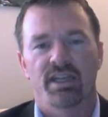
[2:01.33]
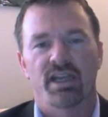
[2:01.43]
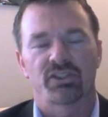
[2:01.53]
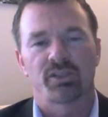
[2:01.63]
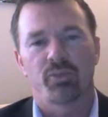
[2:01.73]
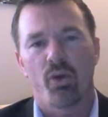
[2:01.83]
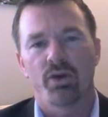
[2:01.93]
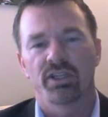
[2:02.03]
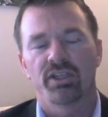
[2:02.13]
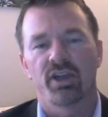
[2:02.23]
Now, it's
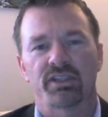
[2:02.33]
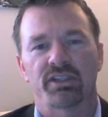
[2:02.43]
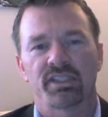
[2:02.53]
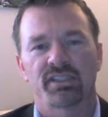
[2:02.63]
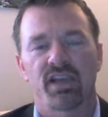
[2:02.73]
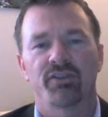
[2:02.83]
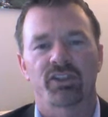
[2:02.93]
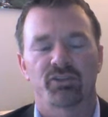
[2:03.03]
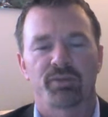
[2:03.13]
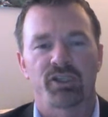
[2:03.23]
important to that this
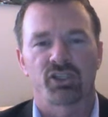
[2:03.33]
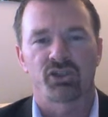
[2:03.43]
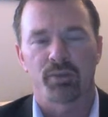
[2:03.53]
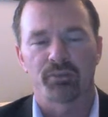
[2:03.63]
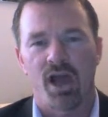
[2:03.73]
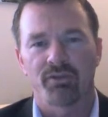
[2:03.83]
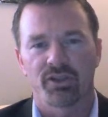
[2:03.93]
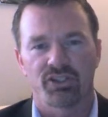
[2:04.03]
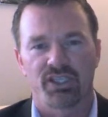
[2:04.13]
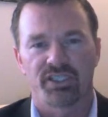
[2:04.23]
suffix should be stripped off
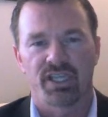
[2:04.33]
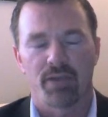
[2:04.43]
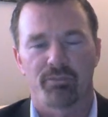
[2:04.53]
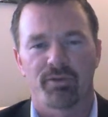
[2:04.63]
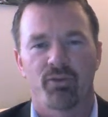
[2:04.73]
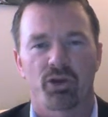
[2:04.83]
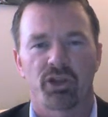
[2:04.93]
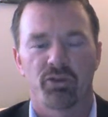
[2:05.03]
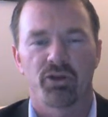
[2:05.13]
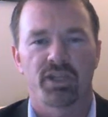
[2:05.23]
the GTIN before
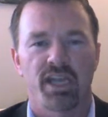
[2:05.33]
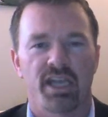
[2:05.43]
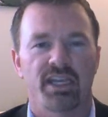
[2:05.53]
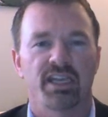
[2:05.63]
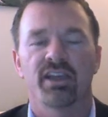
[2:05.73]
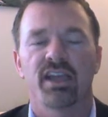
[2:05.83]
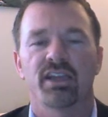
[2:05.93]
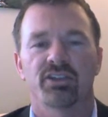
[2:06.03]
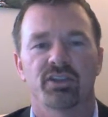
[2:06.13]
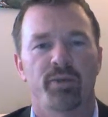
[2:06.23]
communicating
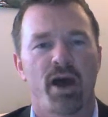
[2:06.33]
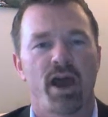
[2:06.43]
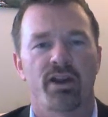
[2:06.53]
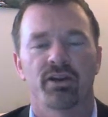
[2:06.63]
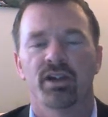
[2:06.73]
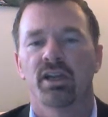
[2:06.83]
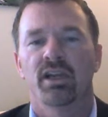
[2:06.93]
anything to the buyer,